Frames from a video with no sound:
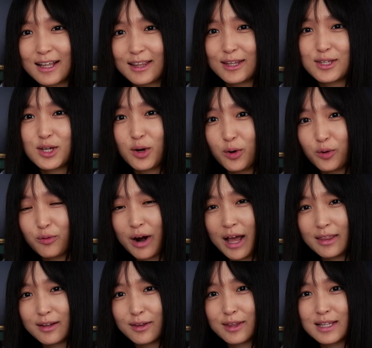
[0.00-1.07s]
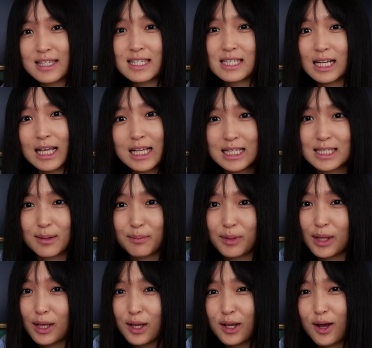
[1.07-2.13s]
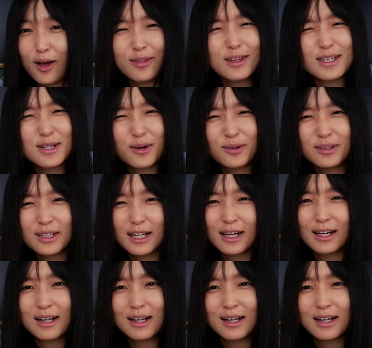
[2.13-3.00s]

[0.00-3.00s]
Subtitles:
the tote rather than sticking something on the tote.